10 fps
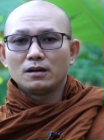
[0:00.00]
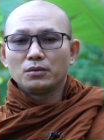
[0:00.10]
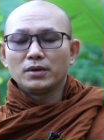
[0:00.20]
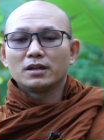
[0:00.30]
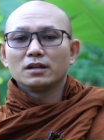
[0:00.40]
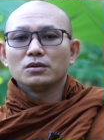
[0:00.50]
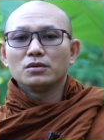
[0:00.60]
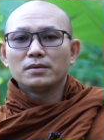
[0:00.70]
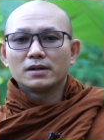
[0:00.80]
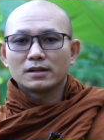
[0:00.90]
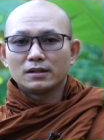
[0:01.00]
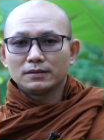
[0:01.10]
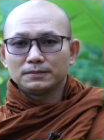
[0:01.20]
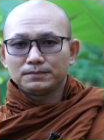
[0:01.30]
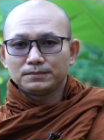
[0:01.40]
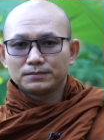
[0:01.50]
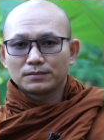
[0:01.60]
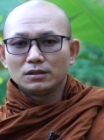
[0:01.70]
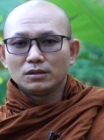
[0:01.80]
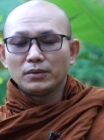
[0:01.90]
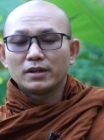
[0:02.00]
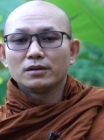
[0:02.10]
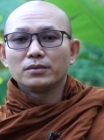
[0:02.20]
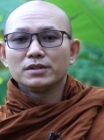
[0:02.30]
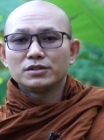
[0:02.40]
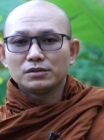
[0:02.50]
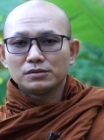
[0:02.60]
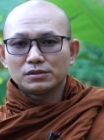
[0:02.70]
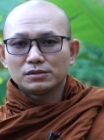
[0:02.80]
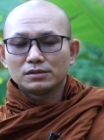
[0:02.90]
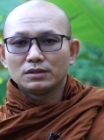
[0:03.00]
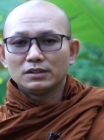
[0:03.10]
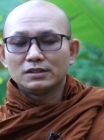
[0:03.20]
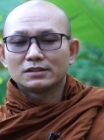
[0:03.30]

we can overcome, we can reduce the